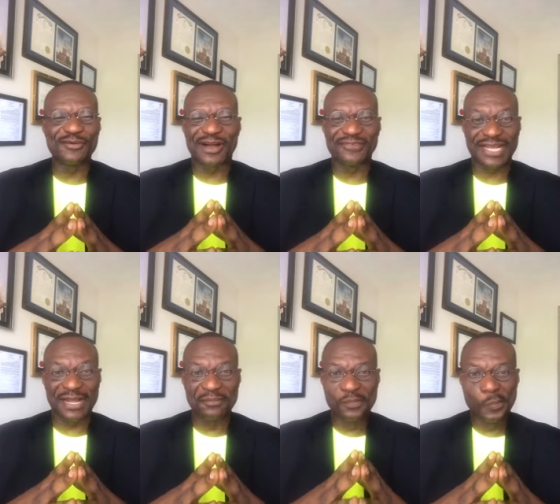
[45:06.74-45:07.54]
you have
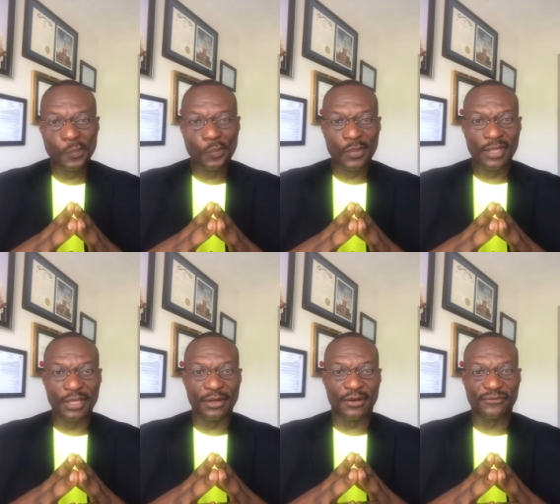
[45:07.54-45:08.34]
come,
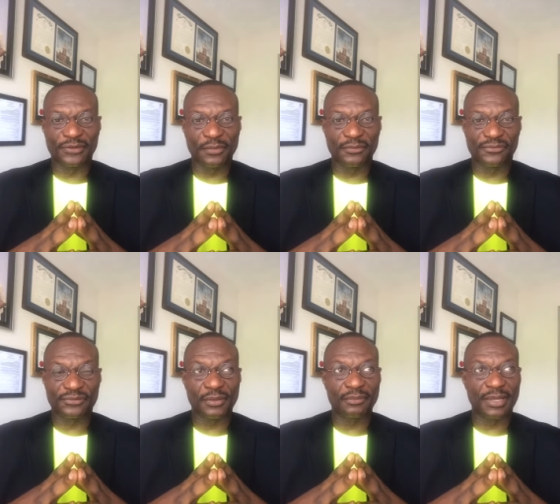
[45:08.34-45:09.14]
you know, from,
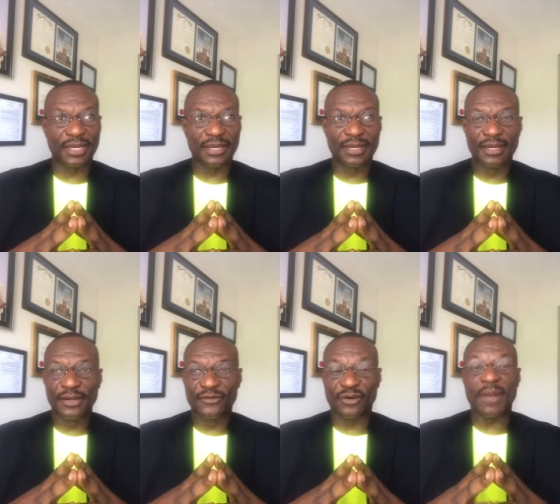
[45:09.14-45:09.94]
from, uh,
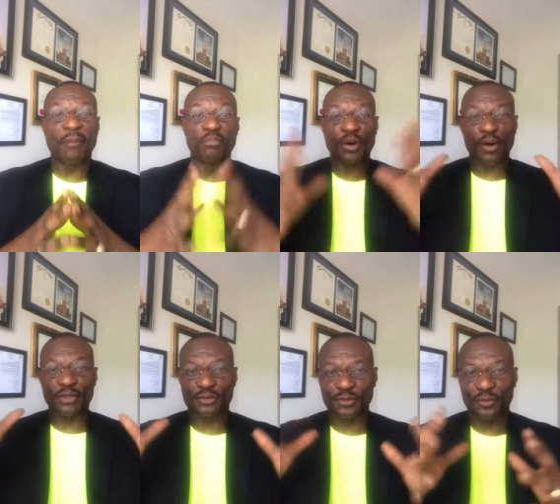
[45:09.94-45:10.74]
from
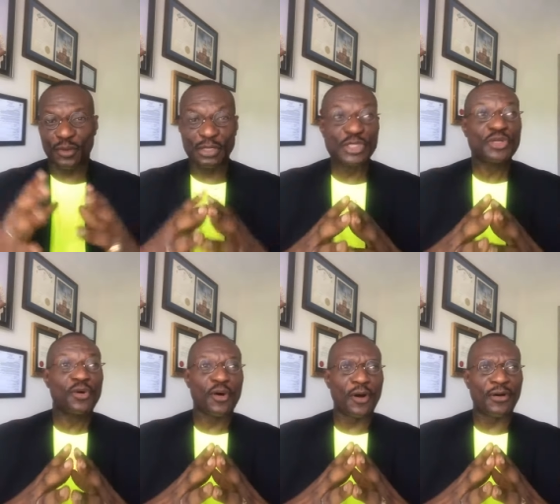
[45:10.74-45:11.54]
abroad to want to
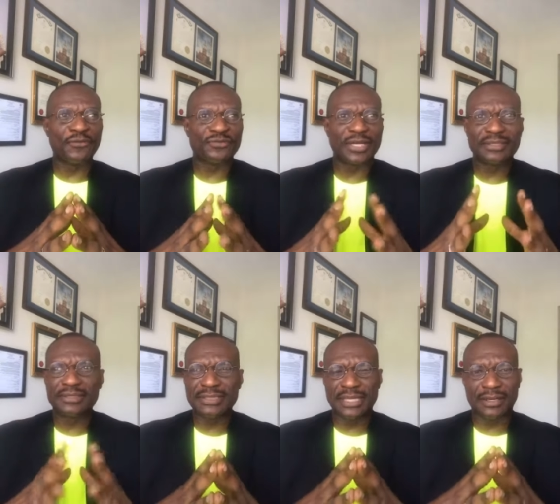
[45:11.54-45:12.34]
show off. And,
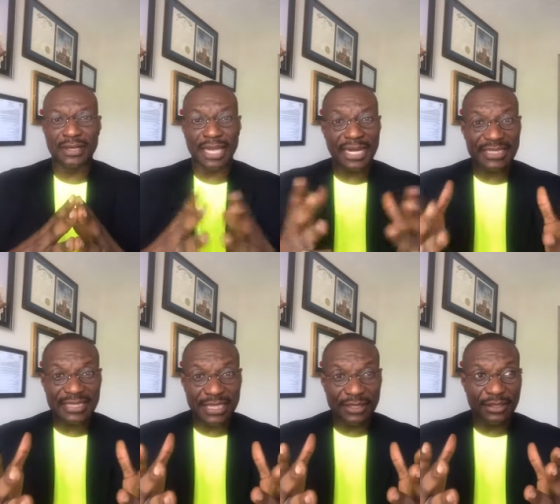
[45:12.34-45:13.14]
you know, and I
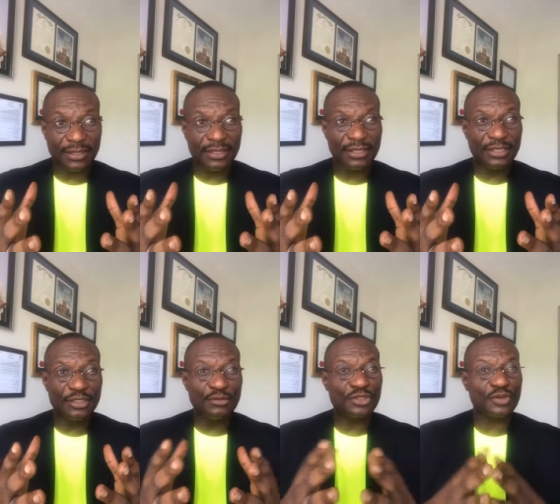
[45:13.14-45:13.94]
said,
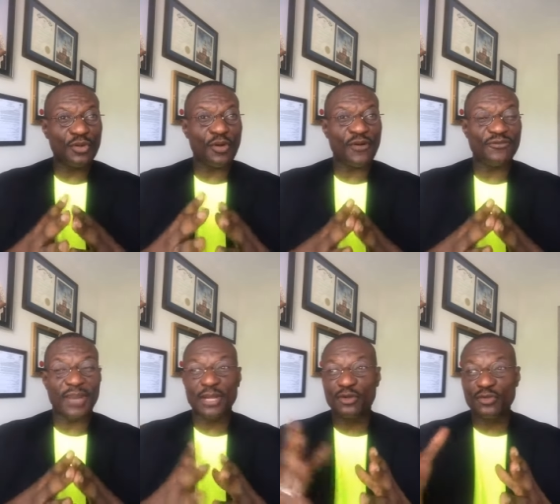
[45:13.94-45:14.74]
you show
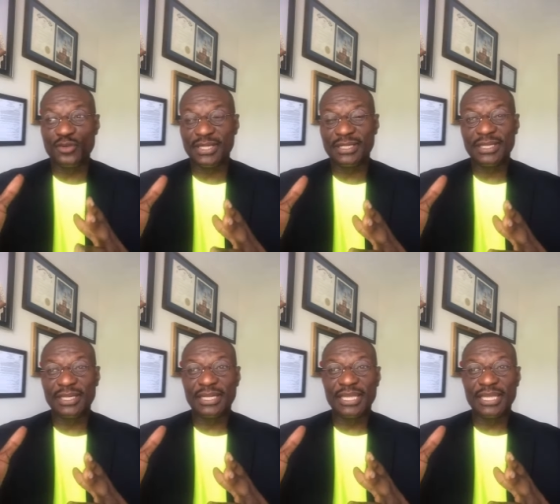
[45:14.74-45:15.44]
off by doing,